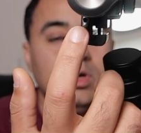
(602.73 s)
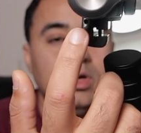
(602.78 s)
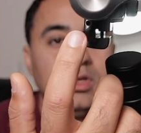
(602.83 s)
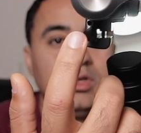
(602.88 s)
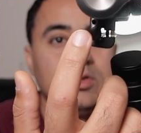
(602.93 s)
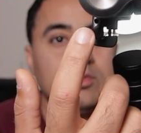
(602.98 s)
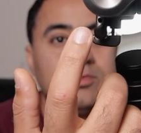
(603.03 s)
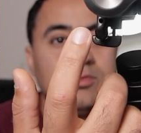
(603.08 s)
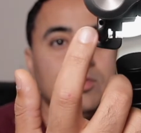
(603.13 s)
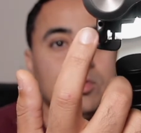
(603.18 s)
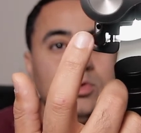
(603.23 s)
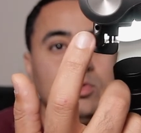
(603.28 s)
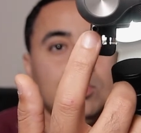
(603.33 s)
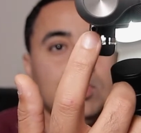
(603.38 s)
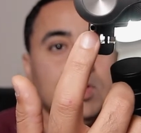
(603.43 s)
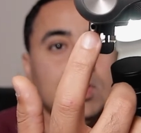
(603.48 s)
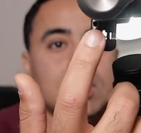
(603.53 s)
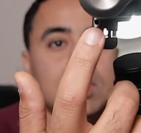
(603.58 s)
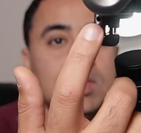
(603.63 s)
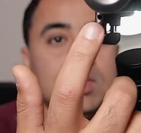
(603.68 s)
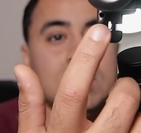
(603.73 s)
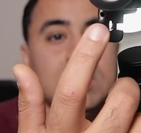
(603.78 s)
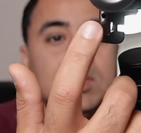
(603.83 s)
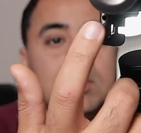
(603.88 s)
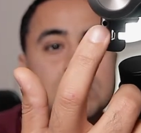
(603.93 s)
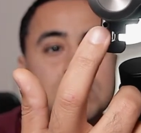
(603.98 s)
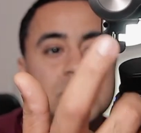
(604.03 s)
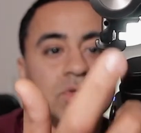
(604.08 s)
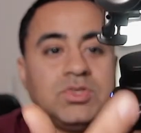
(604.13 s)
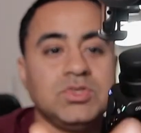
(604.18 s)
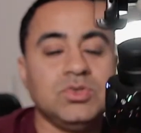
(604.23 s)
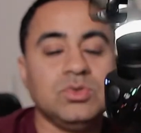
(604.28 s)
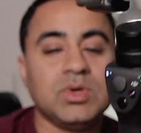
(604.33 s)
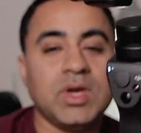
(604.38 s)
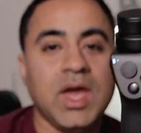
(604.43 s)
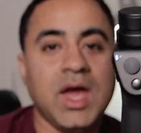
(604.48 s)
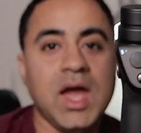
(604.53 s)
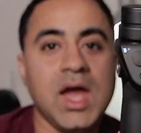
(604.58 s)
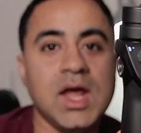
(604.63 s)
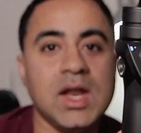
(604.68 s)
on your phone, but you
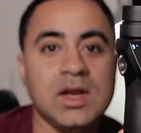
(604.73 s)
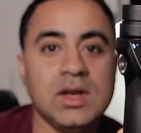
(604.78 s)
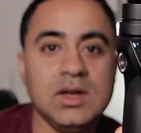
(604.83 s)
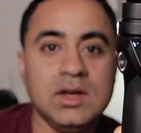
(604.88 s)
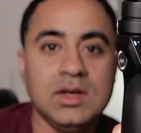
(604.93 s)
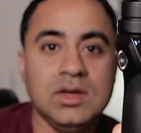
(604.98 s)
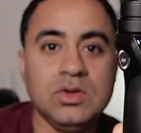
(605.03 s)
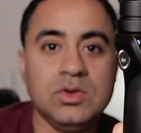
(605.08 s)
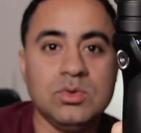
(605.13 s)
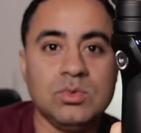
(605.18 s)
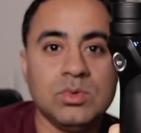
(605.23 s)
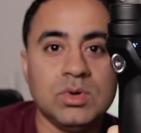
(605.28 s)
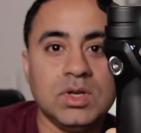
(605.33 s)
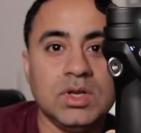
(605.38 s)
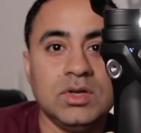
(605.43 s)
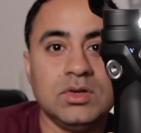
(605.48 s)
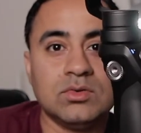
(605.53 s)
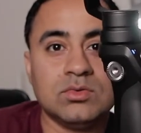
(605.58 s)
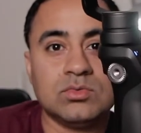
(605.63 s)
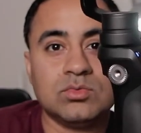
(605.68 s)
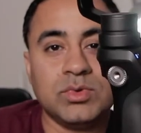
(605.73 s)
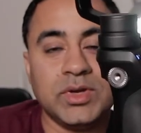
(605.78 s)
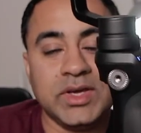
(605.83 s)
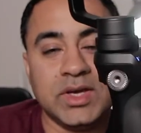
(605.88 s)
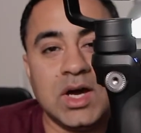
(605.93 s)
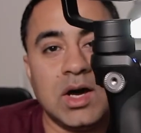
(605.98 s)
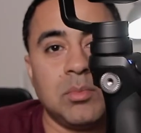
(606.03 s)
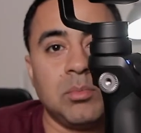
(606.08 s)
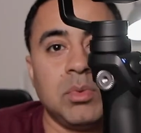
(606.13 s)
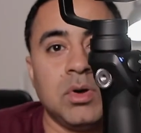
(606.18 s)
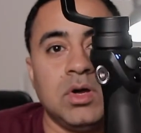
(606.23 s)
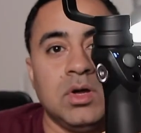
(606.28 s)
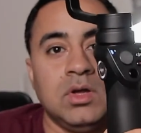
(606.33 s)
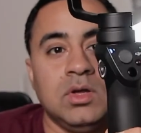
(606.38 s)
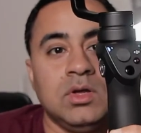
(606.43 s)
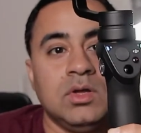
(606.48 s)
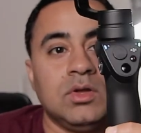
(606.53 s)
can do a little rig up